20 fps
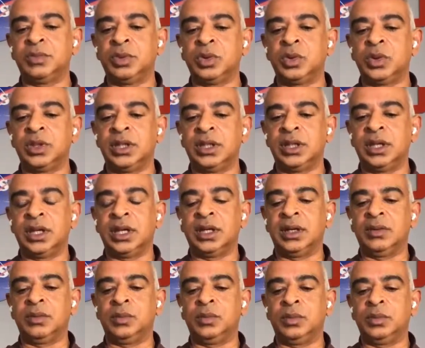between
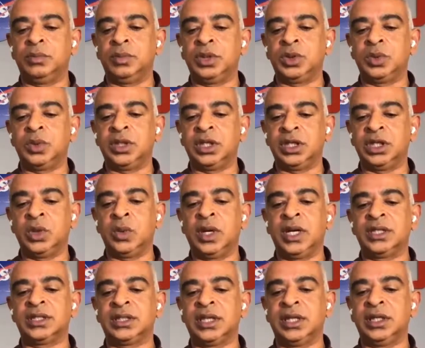the U.S.